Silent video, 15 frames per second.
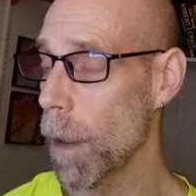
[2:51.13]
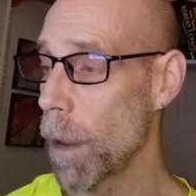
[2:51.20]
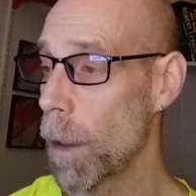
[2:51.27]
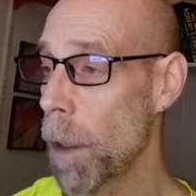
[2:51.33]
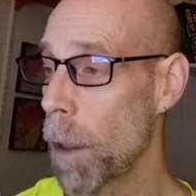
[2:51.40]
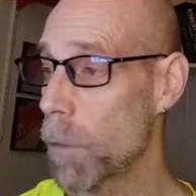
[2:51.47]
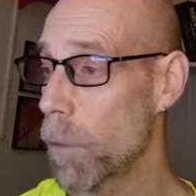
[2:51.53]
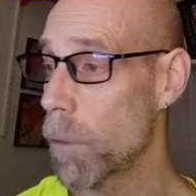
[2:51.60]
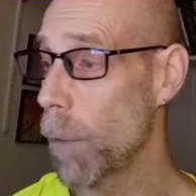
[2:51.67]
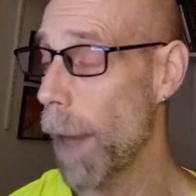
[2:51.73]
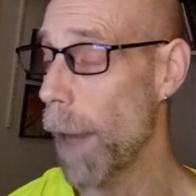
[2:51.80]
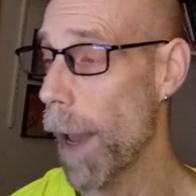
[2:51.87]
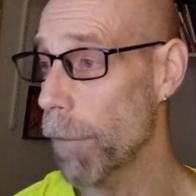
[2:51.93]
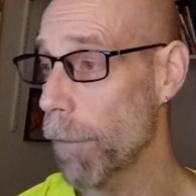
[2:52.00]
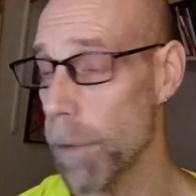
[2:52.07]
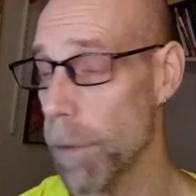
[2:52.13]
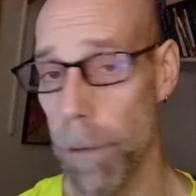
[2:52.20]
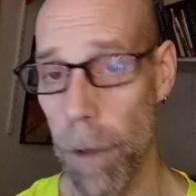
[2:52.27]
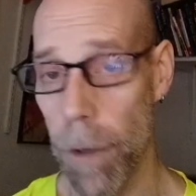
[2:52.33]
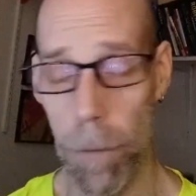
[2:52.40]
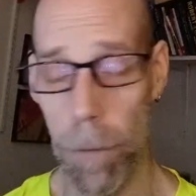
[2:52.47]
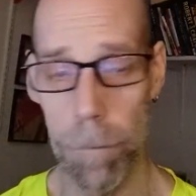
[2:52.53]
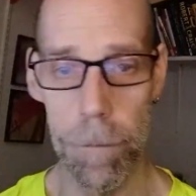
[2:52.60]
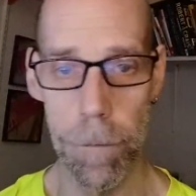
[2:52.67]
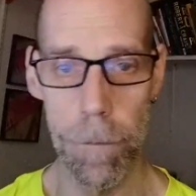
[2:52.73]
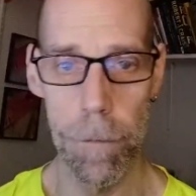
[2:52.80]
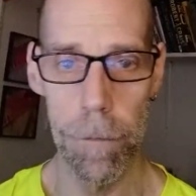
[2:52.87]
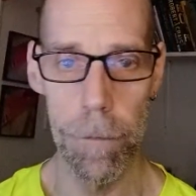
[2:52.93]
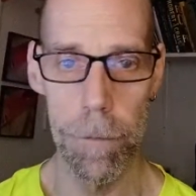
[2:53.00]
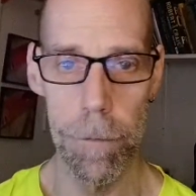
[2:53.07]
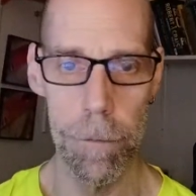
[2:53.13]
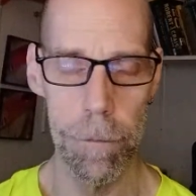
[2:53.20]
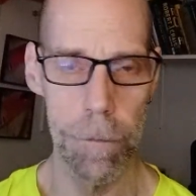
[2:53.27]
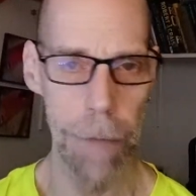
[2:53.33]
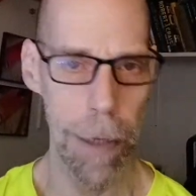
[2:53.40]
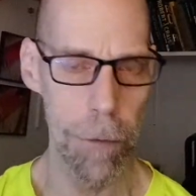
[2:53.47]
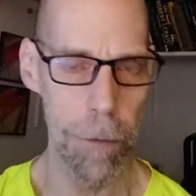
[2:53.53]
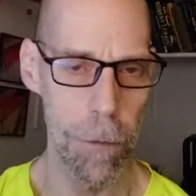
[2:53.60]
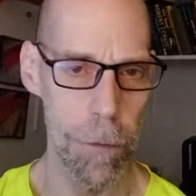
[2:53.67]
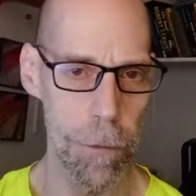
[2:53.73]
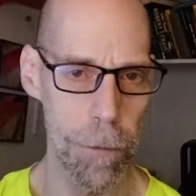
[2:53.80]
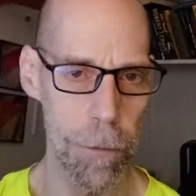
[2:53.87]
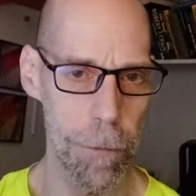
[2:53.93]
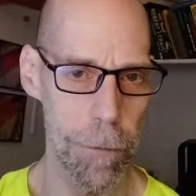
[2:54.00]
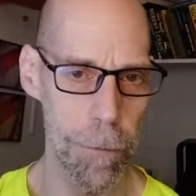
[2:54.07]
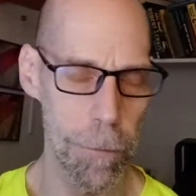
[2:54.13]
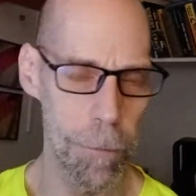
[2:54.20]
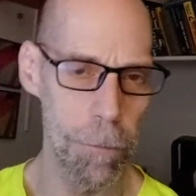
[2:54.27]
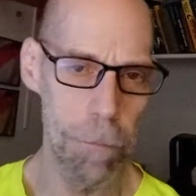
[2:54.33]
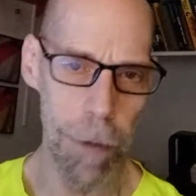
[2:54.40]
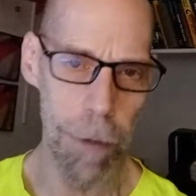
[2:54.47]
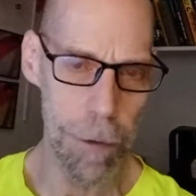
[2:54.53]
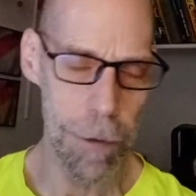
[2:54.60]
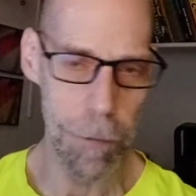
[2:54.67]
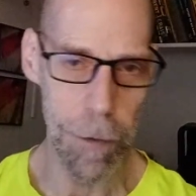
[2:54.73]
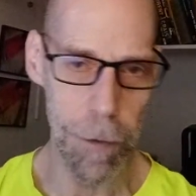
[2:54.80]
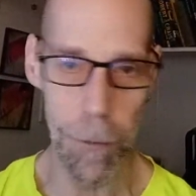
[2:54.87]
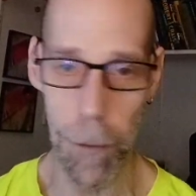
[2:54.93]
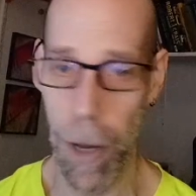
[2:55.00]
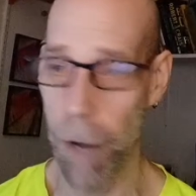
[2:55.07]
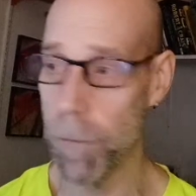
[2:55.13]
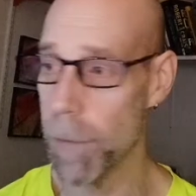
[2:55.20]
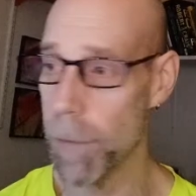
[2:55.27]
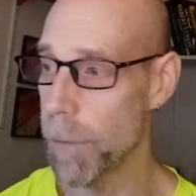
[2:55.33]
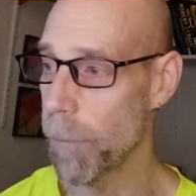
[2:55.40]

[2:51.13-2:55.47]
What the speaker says: Soon after, though, not relatively soon after,